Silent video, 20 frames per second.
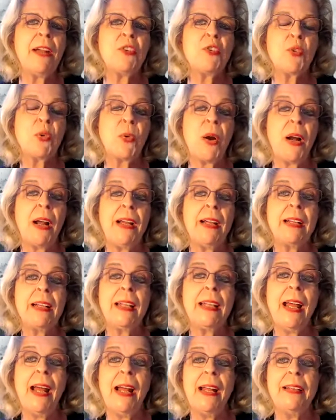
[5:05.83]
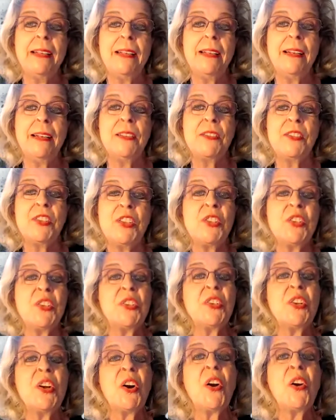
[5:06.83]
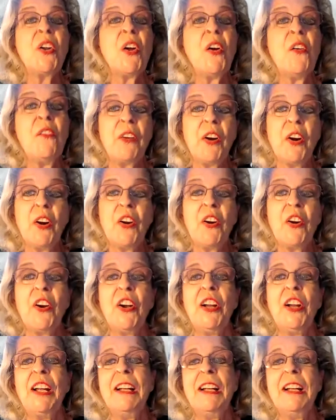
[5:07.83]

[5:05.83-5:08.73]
and try again, to start over.